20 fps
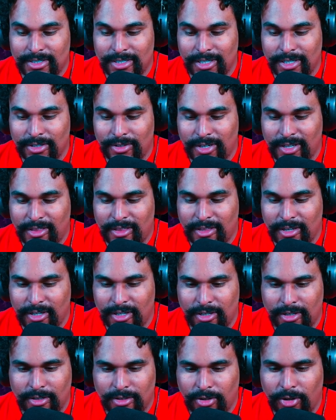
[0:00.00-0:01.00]
I, know, I think,
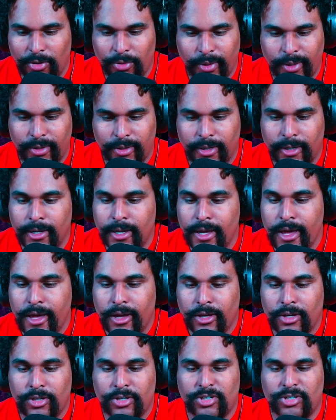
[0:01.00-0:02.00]
yeah. Oh, wait, wait.
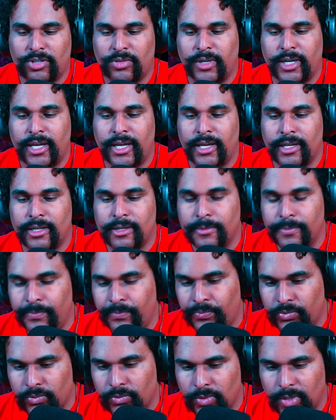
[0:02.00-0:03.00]
Go ahead,
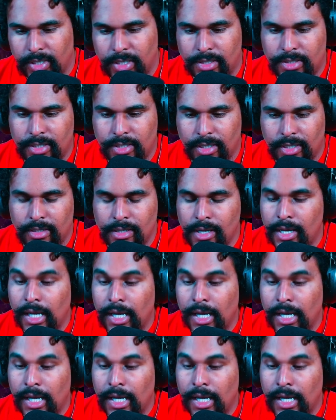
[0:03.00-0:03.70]
Ryan said.